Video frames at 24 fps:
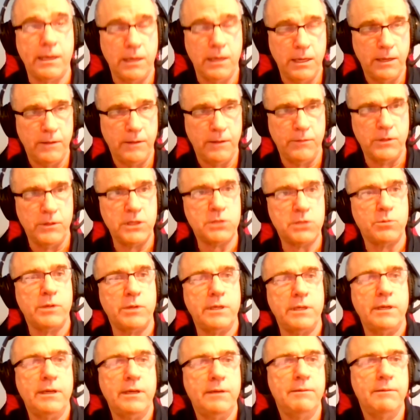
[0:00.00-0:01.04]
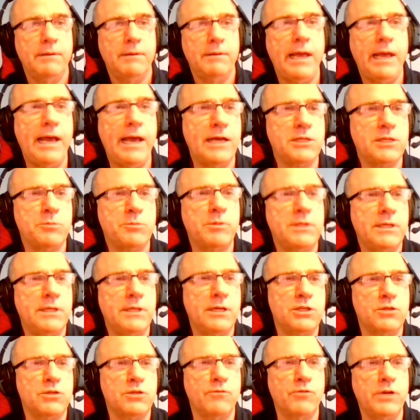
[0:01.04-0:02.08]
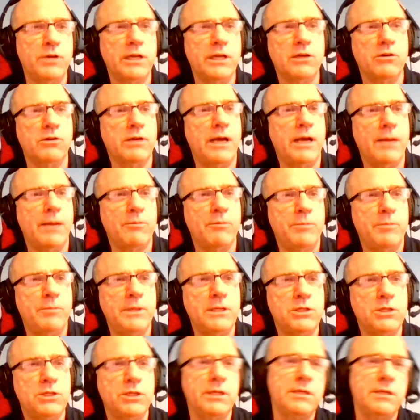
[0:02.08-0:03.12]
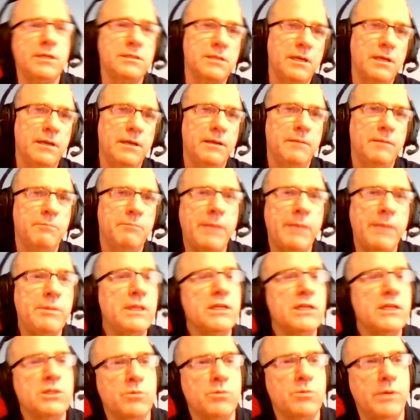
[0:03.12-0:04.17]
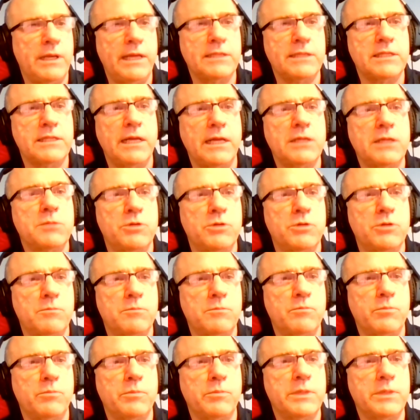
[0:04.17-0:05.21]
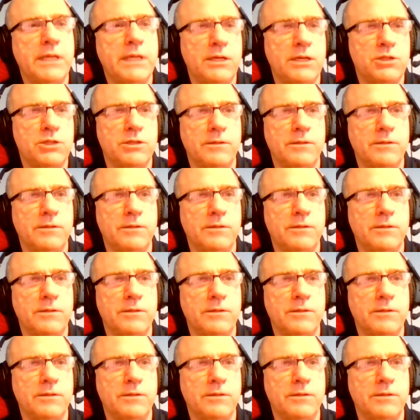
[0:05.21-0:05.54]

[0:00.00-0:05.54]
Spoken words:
this one has potential for nickel copper PGs. Maybe this one has less potential.